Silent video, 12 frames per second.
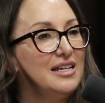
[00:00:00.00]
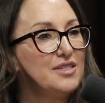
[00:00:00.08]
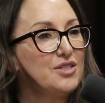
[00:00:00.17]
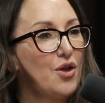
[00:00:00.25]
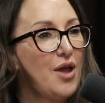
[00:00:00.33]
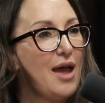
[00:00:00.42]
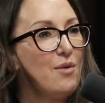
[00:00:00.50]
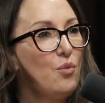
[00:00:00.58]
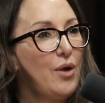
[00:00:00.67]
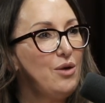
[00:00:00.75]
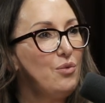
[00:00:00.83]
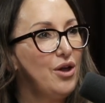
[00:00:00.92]
So, and
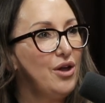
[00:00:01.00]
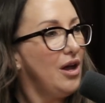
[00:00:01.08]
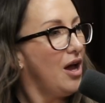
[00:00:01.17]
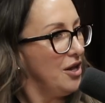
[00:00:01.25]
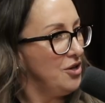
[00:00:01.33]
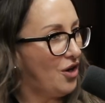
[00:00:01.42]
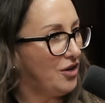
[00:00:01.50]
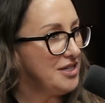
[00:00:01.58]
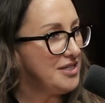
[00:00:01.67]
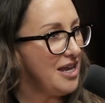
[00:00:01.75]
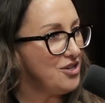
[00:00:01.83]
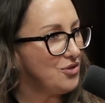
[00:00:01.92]
we were a
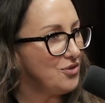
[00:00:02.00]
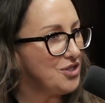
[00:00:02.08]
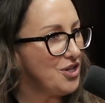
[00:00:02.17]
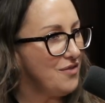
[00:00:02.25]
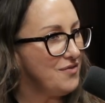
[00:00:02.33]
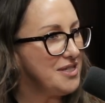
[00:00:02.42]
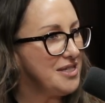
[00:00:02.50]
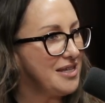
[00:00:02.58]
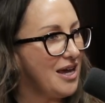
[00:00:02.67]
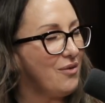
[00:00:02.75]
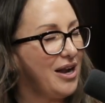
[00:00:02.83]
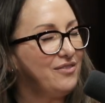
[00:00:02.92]
non-essential service. Is
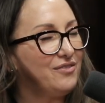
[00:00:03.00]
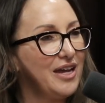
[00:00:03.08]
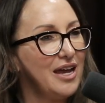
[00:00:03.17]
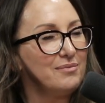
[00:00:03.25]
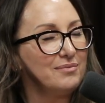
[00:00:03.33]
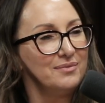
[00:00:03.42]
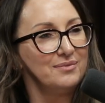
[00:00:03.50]
that right? I forget.